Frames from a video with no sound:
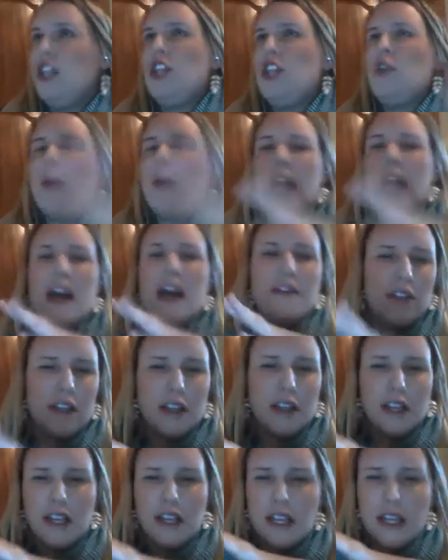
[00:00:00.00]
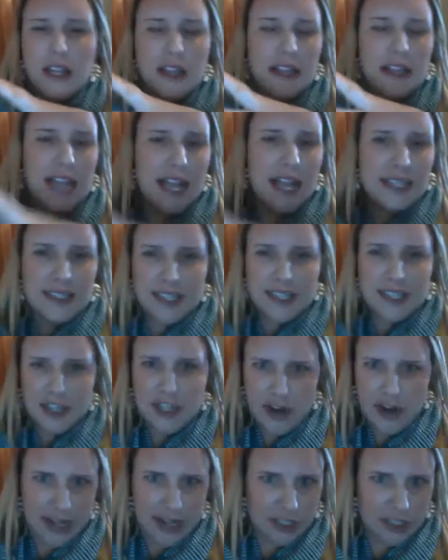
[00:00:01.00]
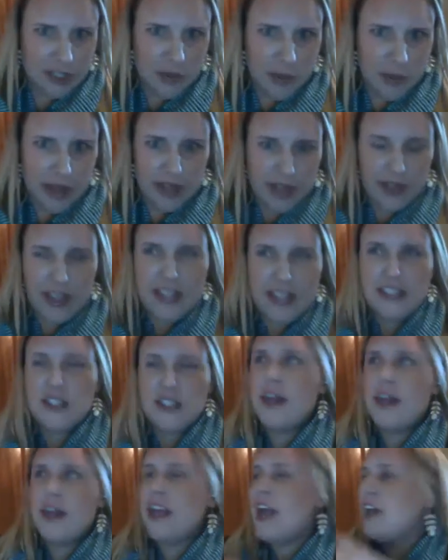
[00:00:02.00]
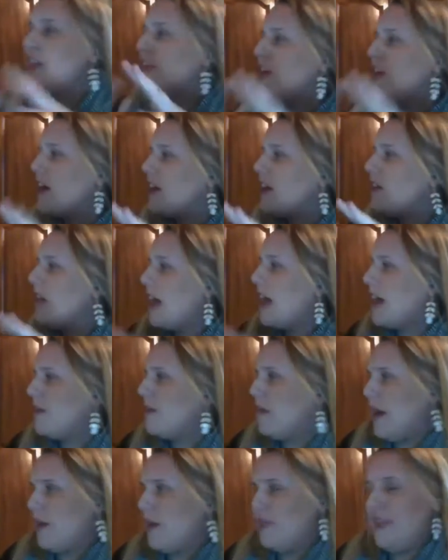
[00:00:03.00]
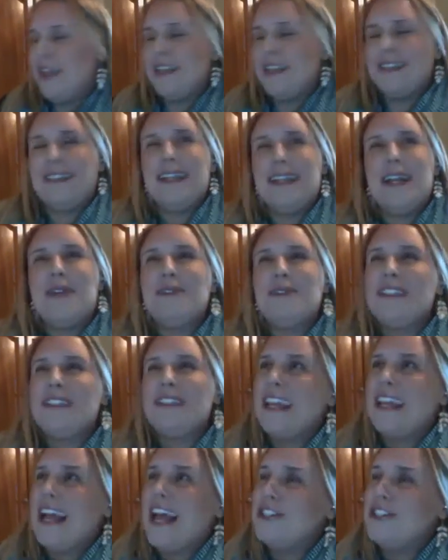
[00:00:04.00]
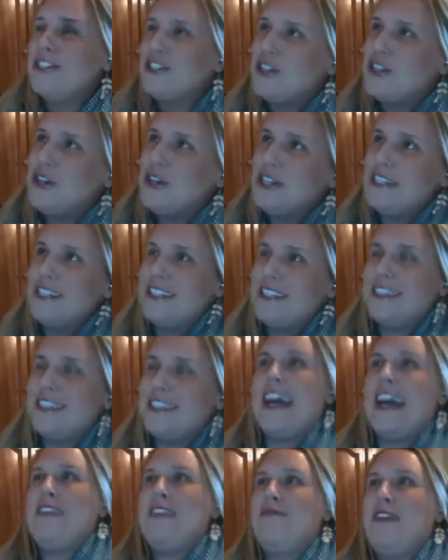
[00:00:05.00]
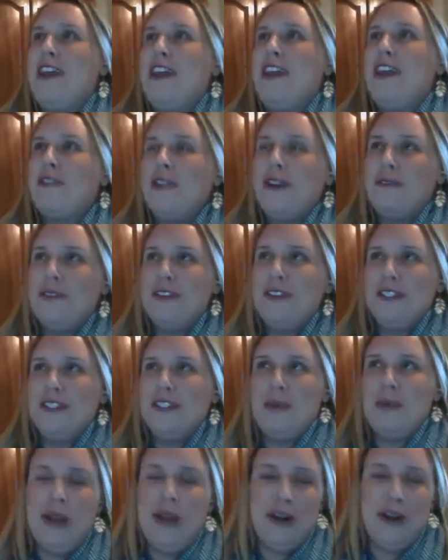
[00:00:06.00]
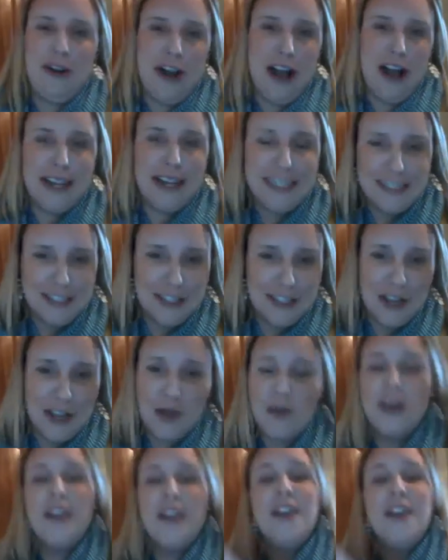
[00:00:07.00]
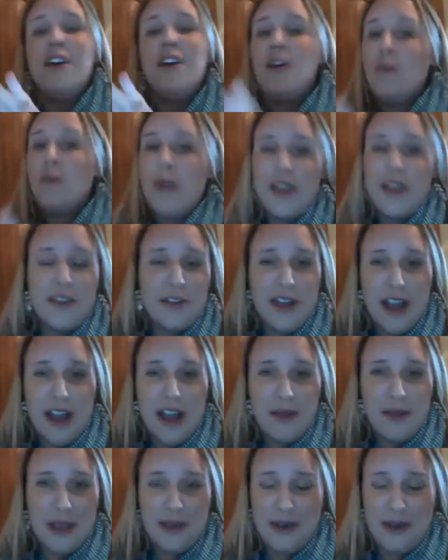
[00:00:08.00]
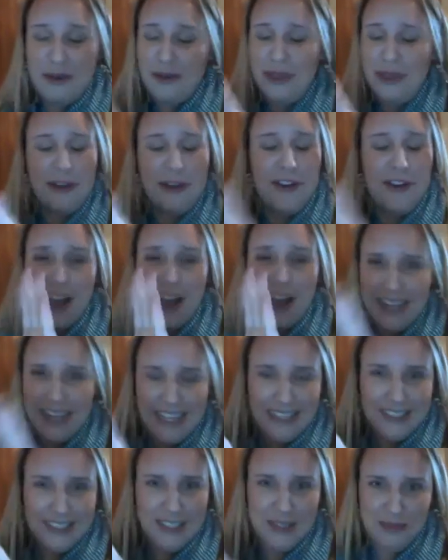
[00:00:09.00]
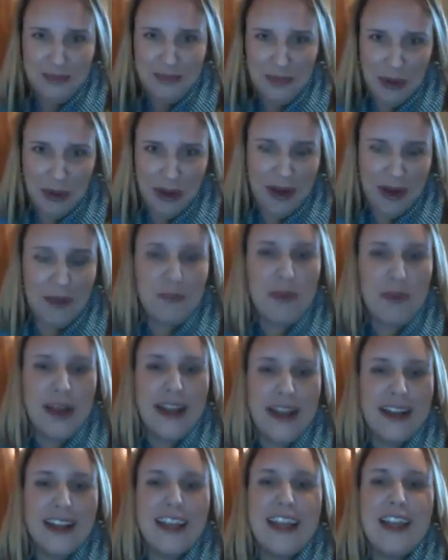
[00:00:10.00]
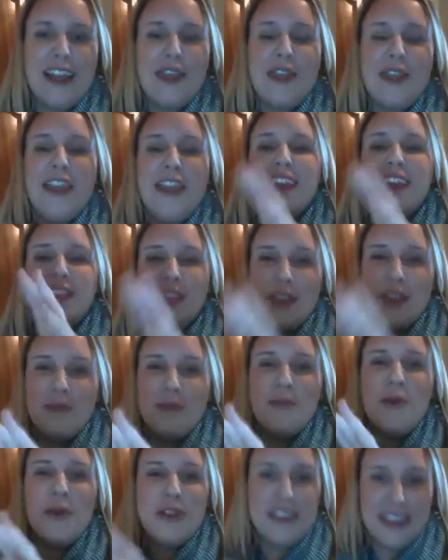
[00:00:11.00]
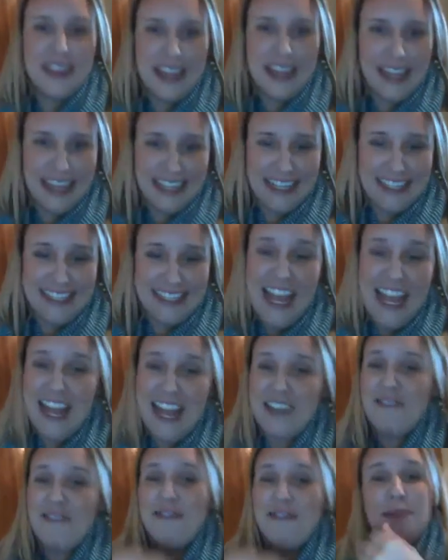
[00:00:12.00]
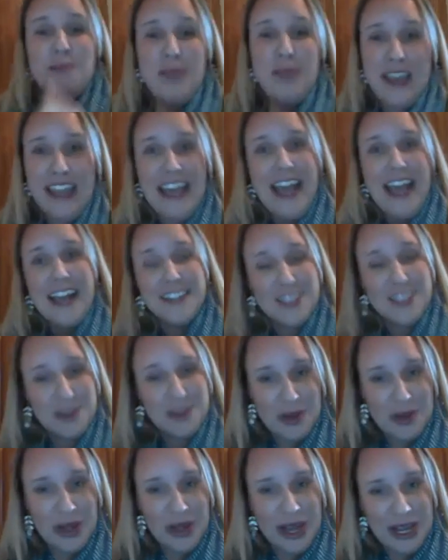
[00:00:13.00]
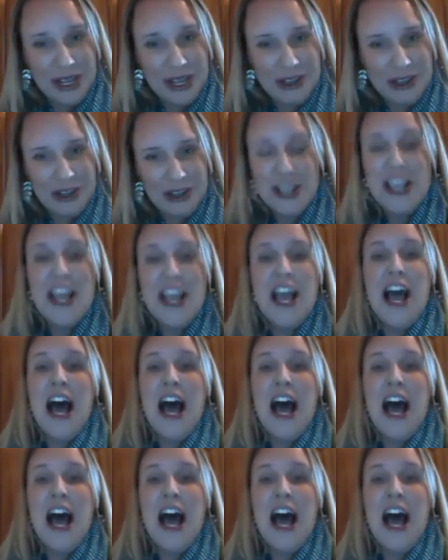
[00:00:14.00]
you have less interaction with. And so I thought a lot about this, and I was like, I just couldn't decide if I agreed with this point or not. And so whether or not we agree with it or not isn't important, but the important thing is that for me as a millennial,